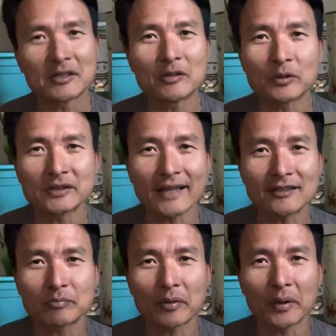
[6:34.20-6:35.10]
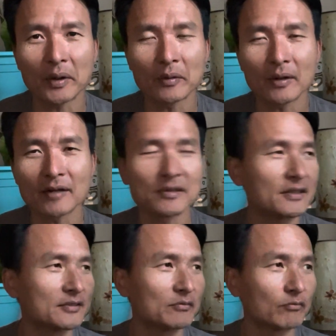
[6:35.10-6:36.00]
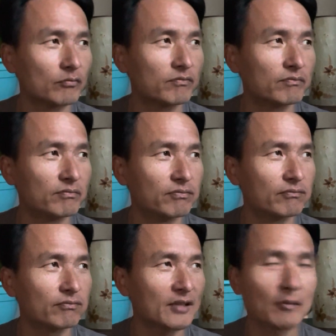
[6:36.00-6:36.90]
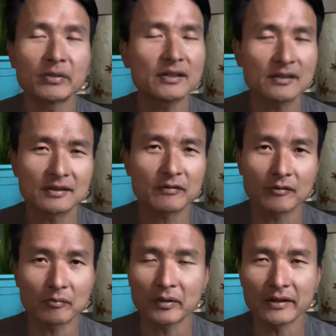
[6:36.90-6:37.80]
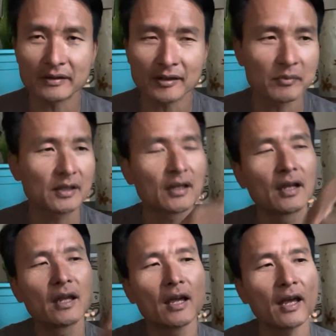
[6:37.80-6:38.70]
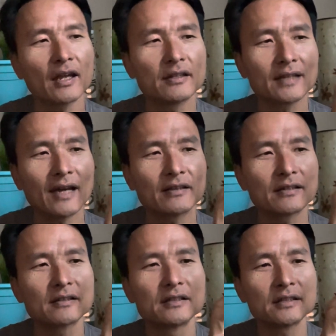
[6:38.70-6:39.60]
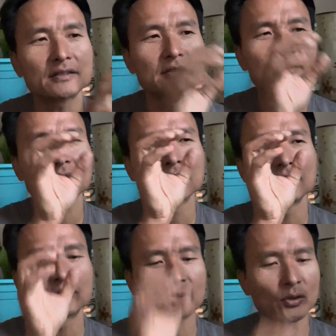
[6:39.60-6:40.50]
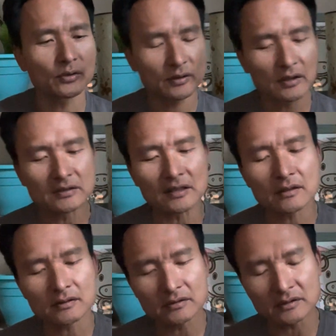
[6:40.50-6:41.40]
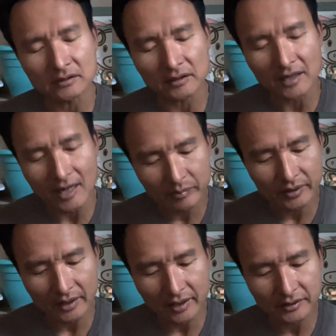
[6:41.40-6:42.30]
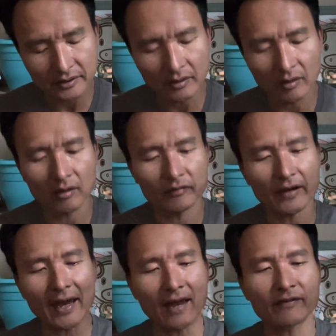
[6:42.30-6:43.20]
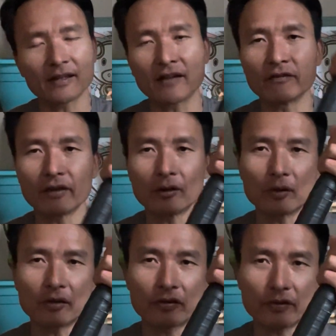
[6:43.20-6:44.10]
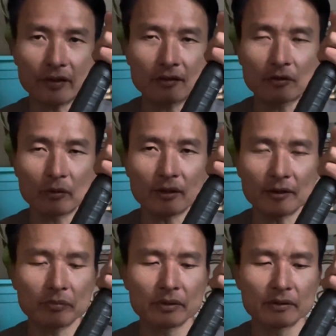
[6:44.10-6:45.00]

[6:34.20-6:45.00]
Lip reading: he was ex-pro. I mean, he's a completely different player than me. And I think this, so the combination of having a very thin grip,